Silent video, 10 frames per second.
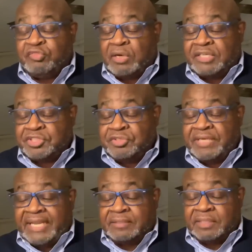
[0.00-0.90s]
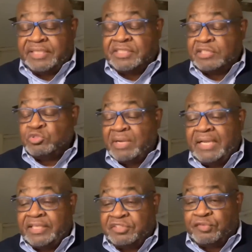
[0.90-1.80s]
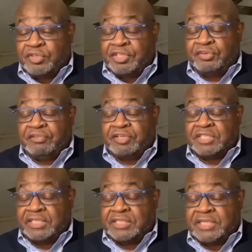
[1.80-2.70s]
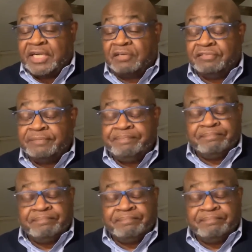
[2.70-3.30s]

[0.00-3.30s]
for our student athletes as well as for the university itself?